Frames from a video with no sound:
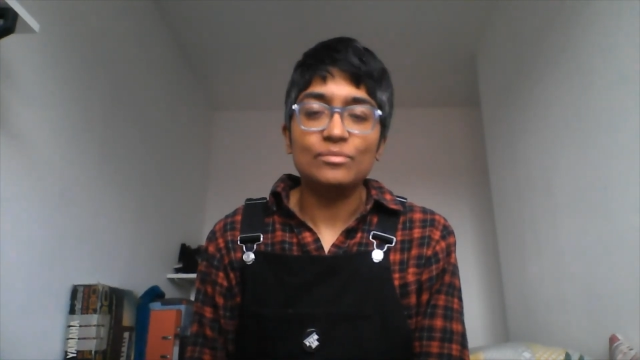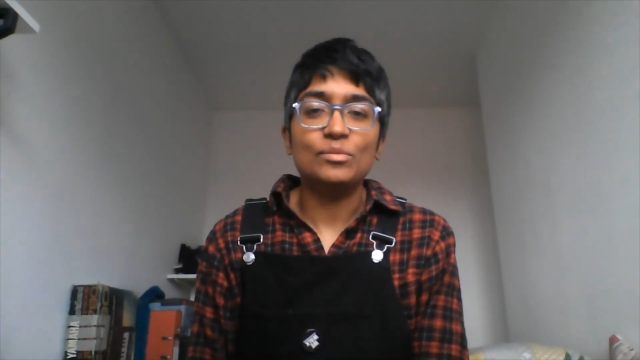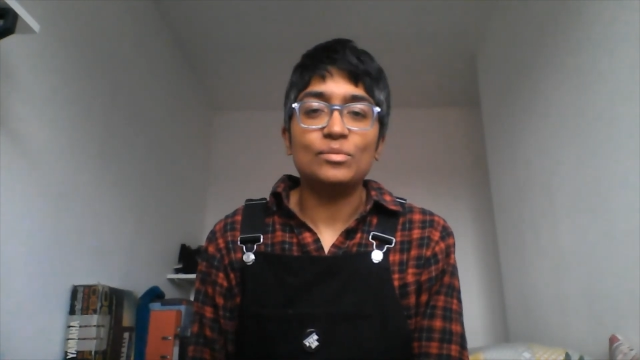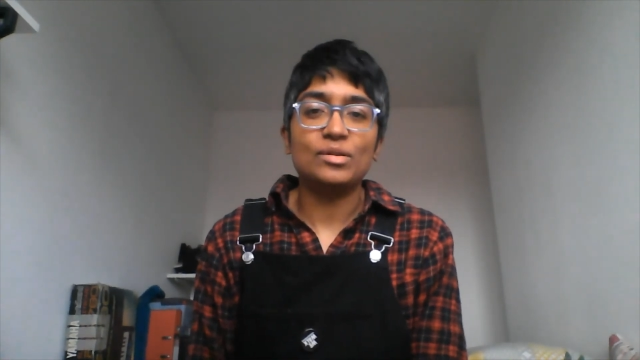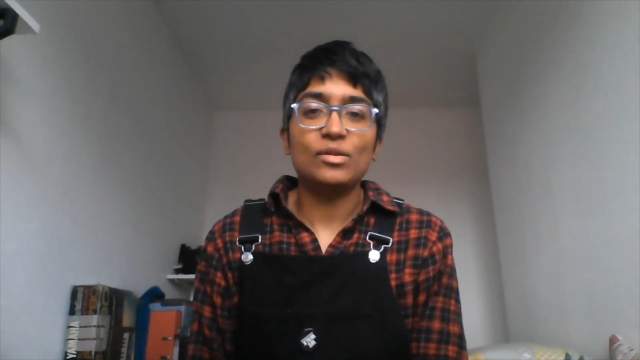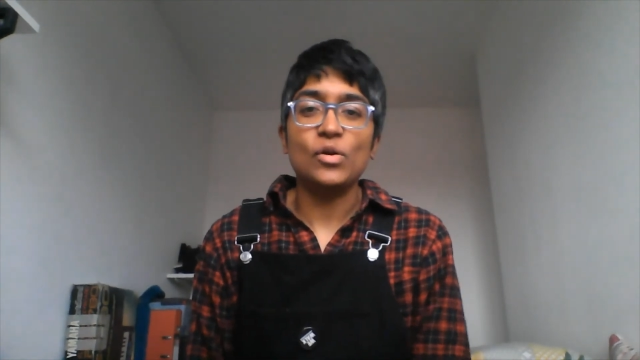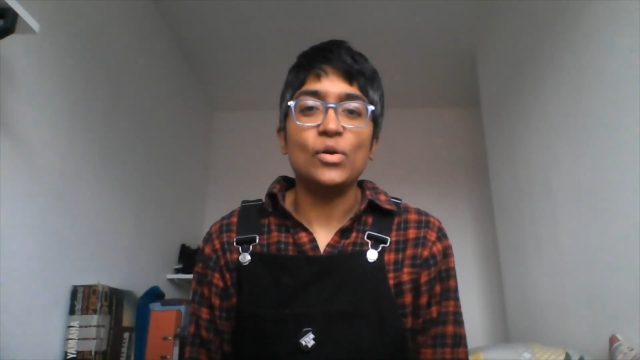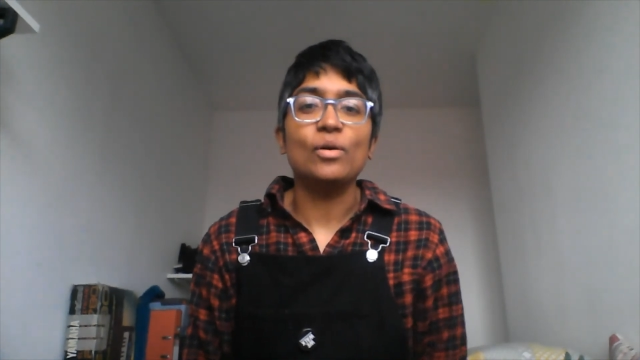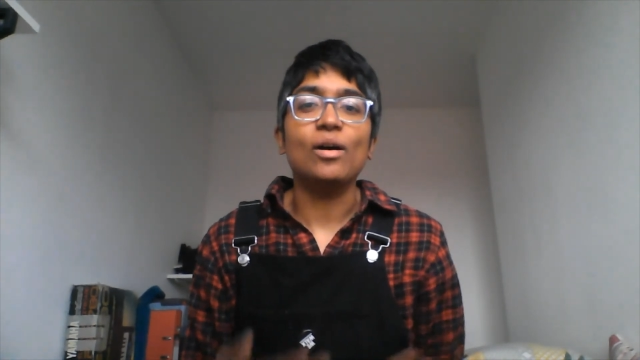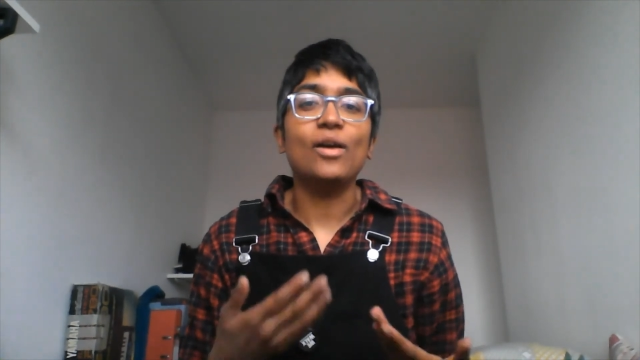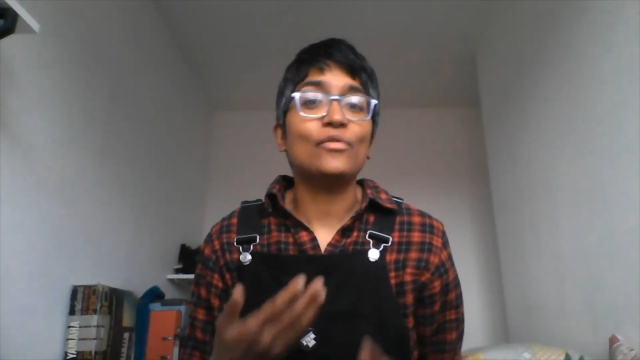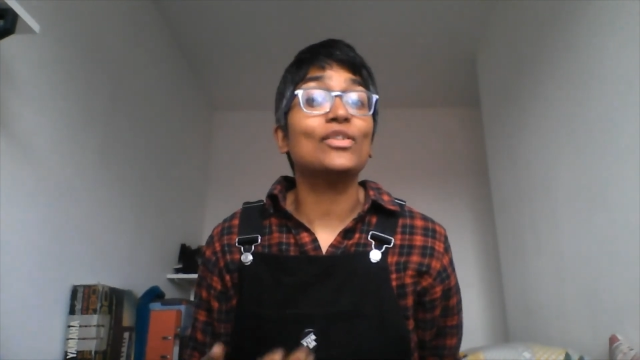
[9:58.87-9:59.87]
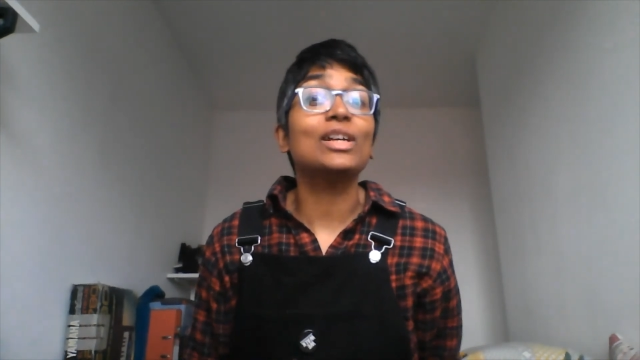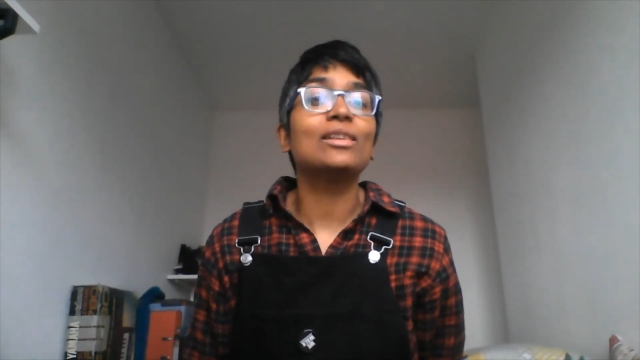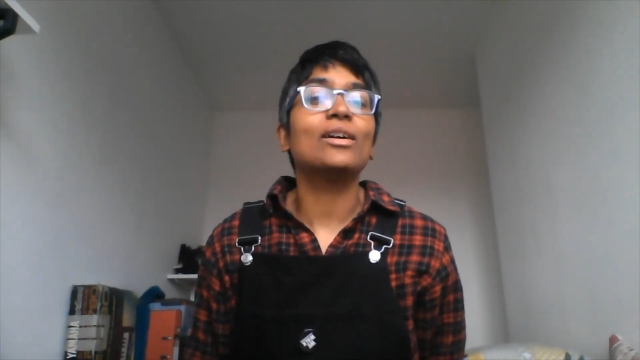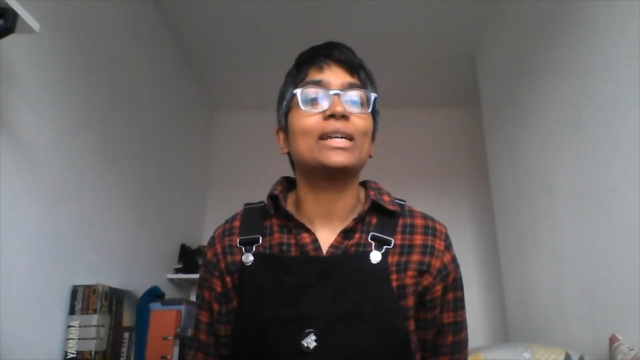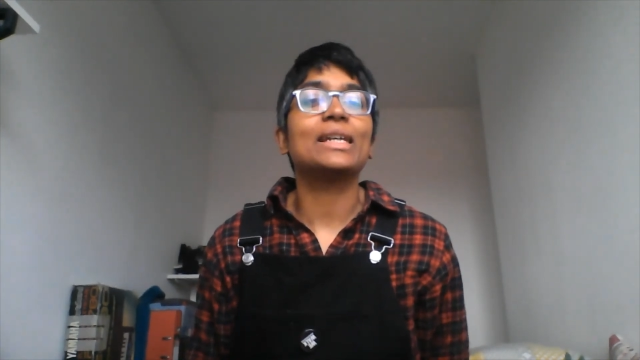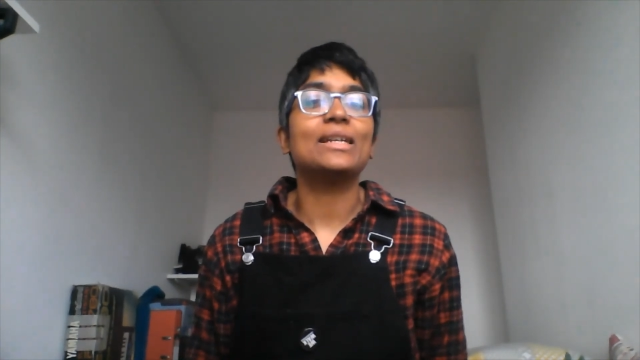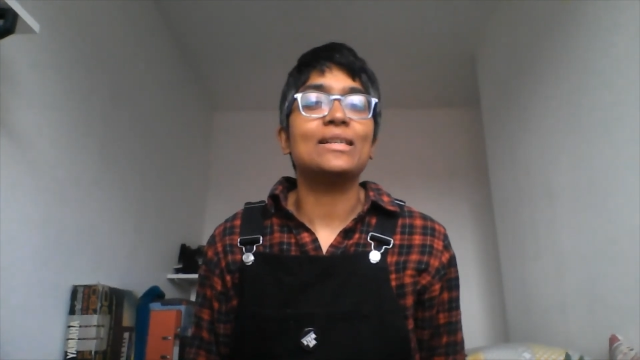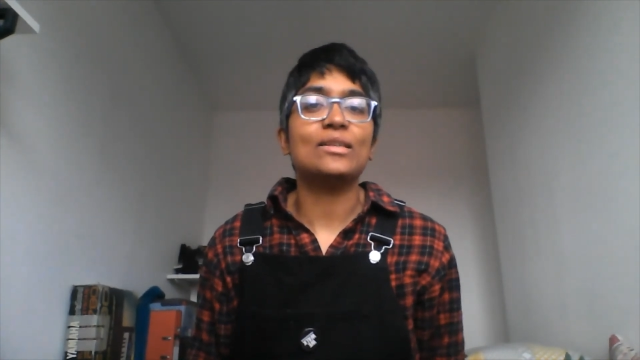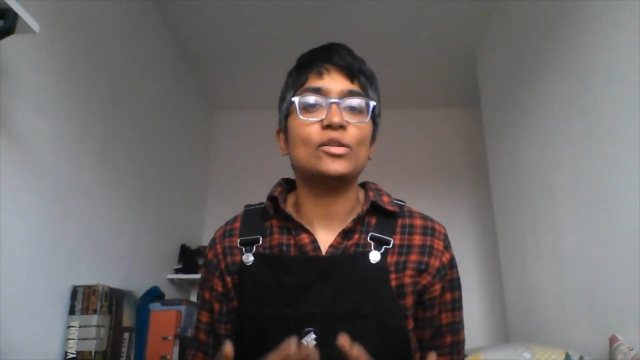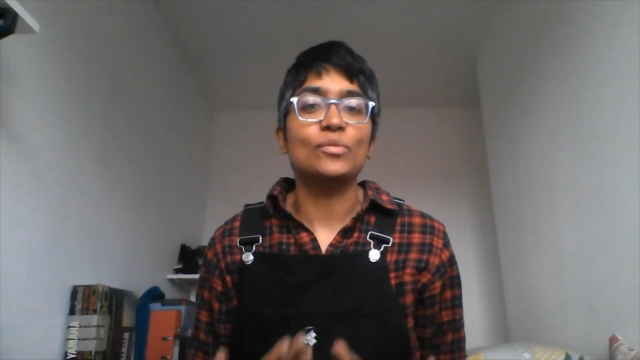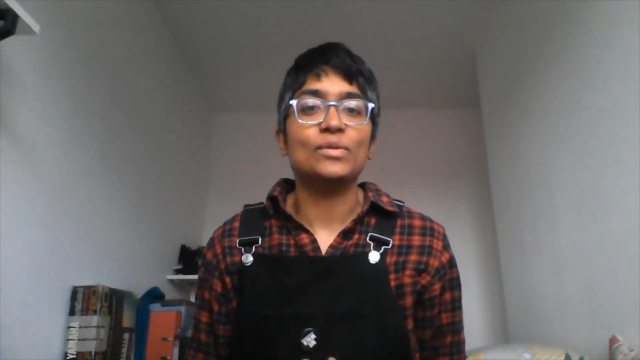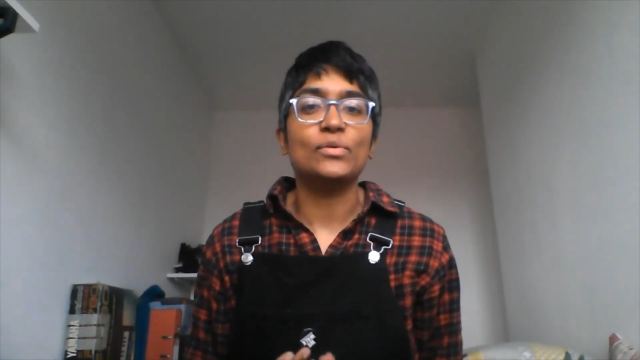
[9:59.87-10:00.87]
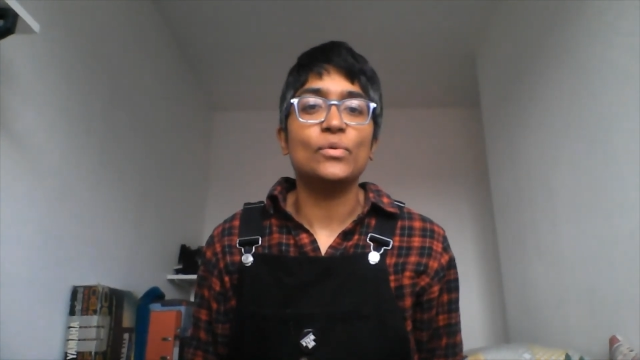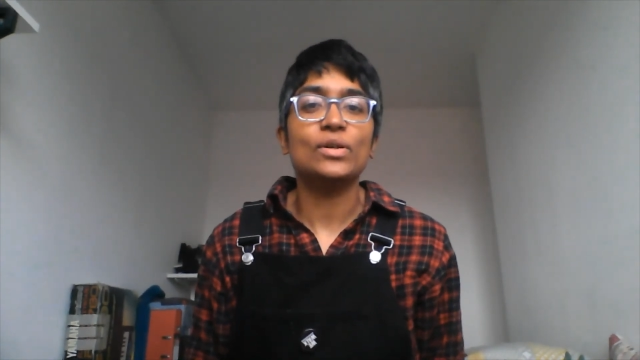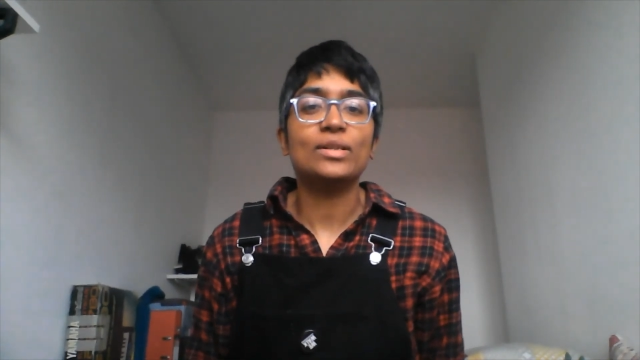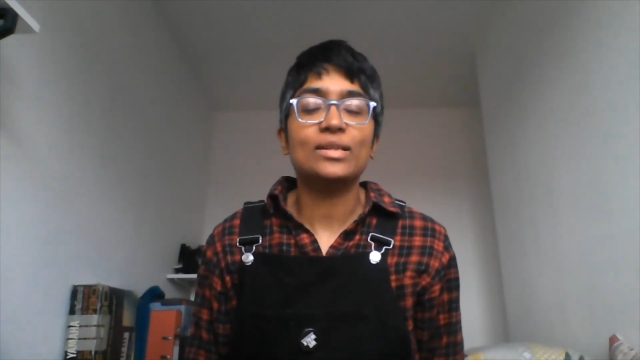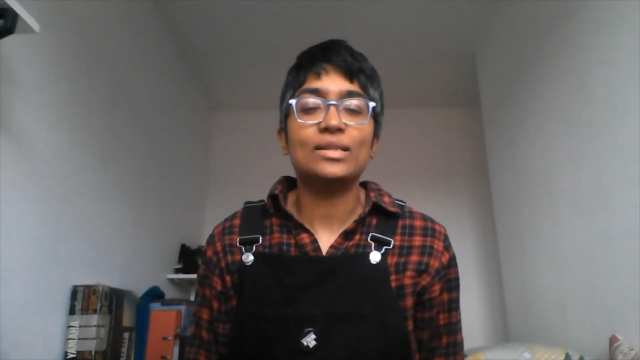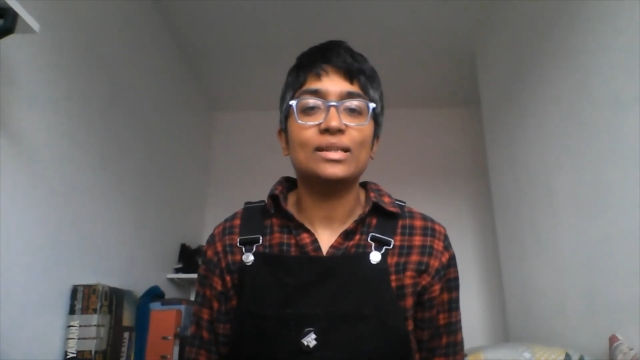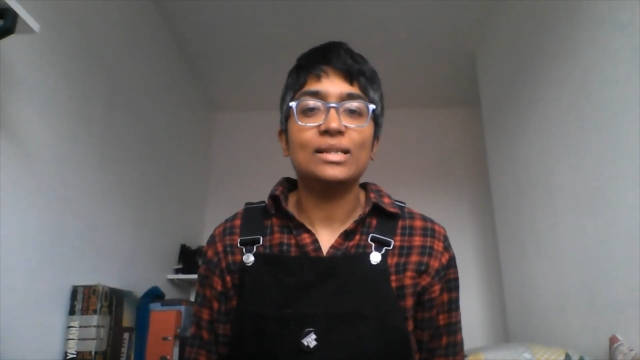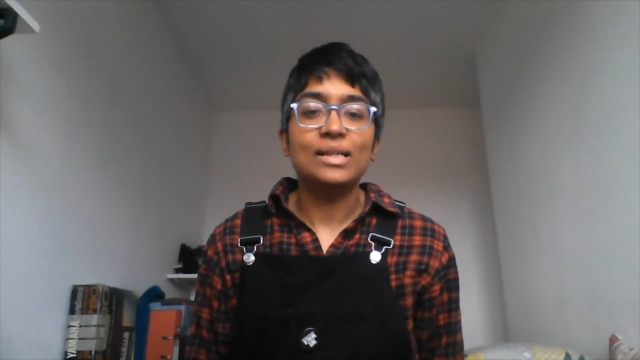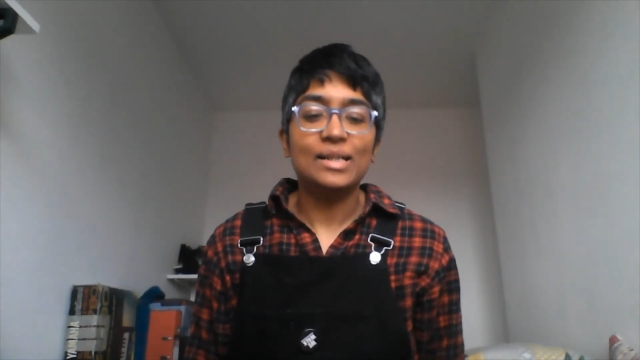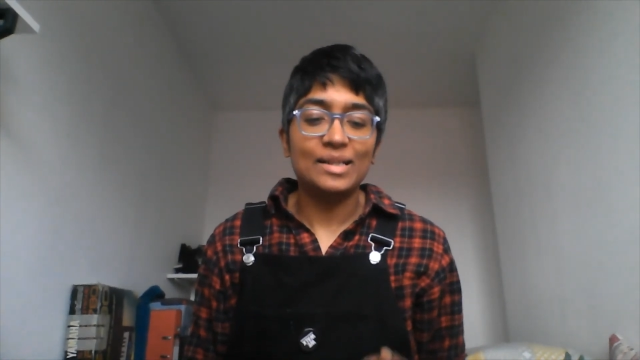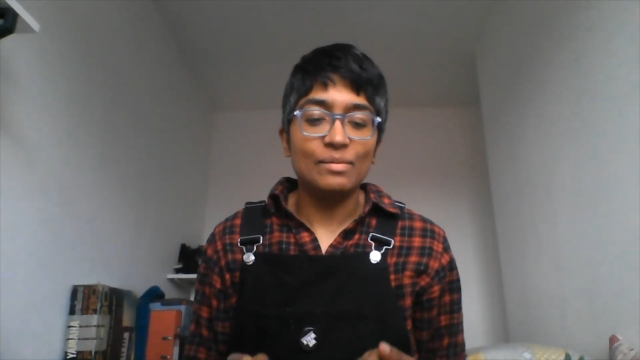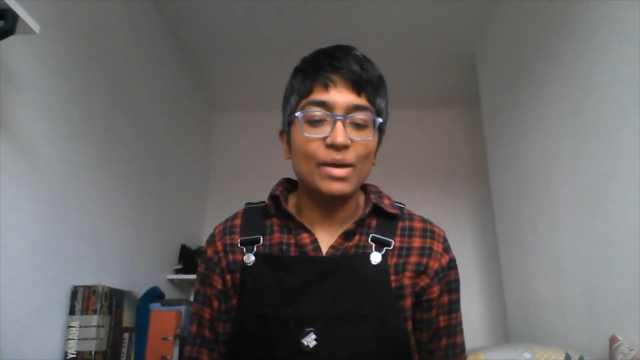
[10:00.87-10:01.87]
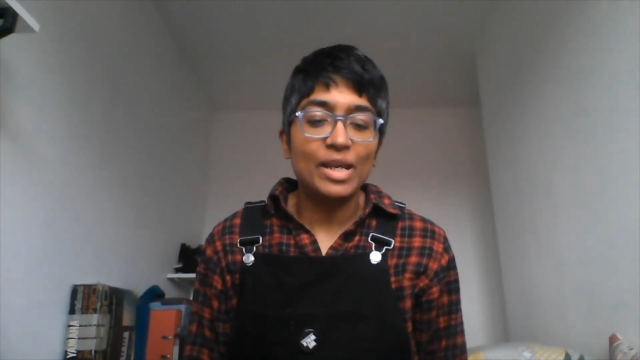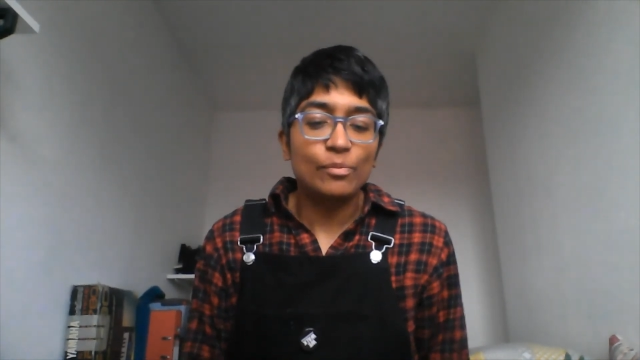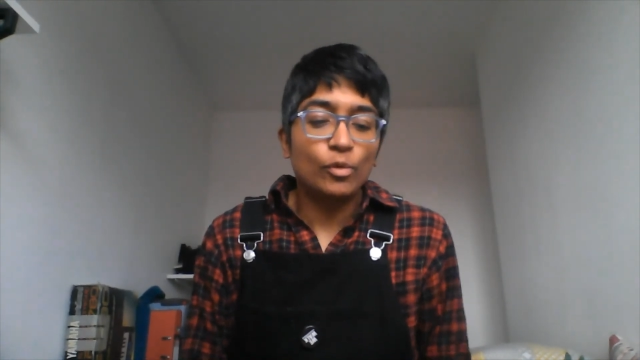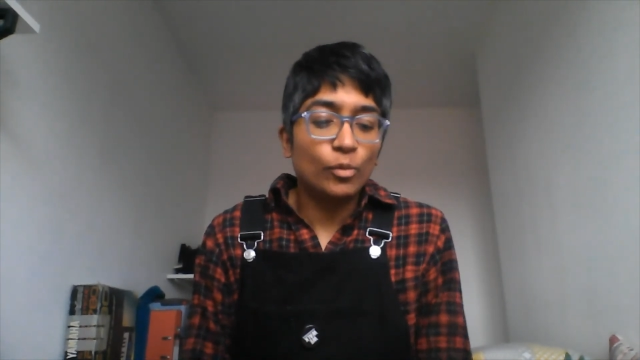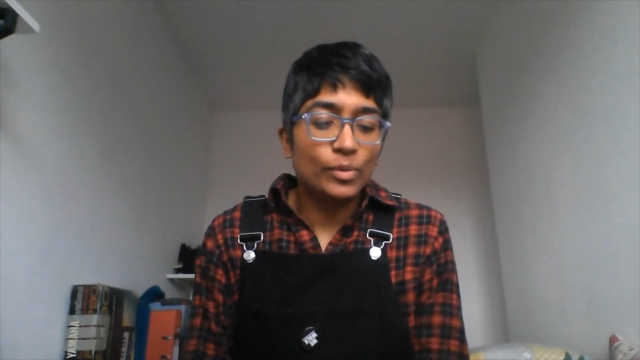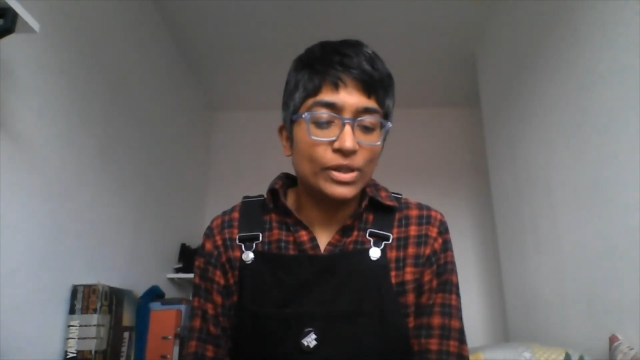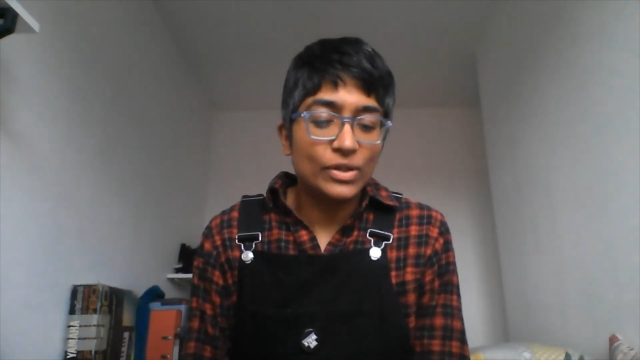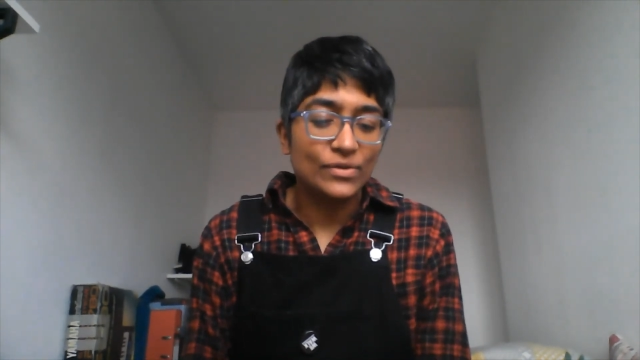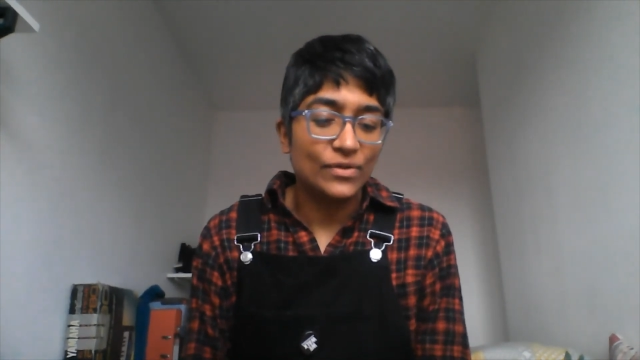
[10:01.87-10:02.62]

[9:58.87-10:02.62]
So I feel like it's up to us to make proper use